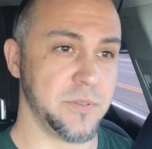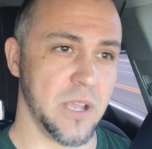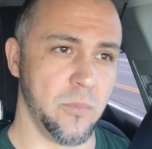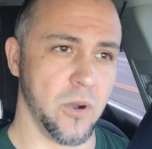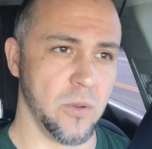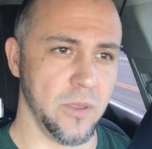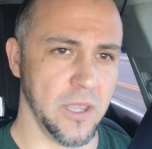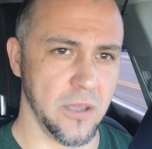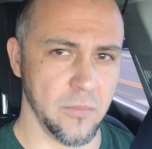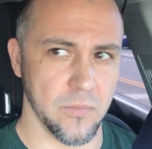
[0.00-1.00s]
So I'm working with
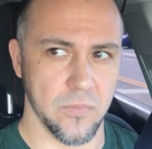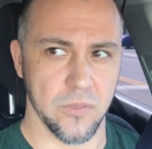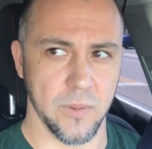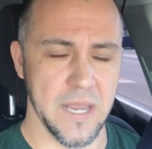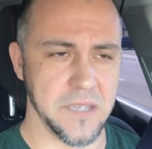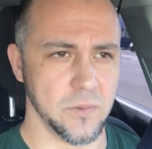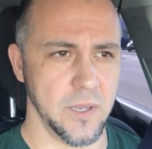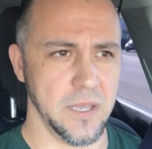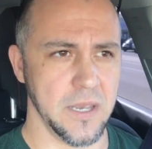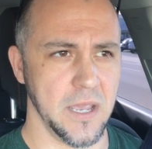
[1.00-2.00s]
him 3 days a
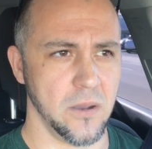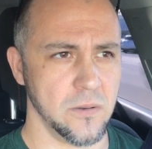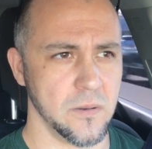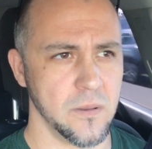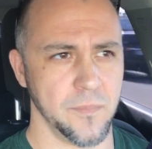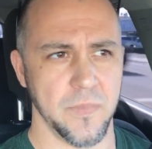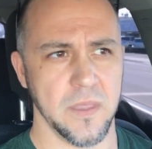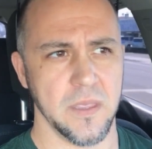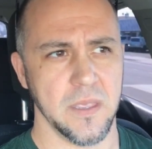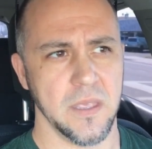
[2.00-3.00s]
week now,
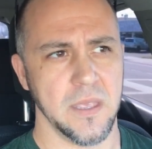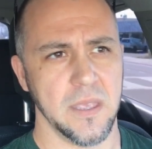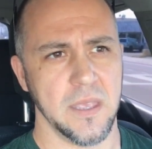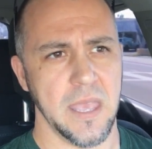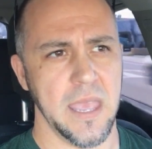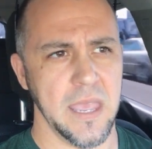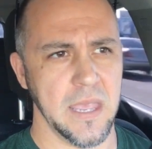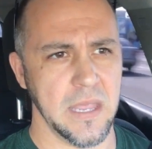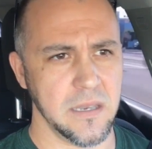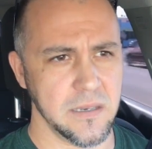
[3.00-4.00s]

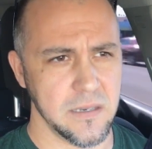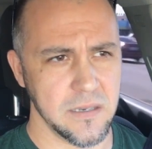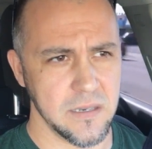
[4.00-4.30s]
and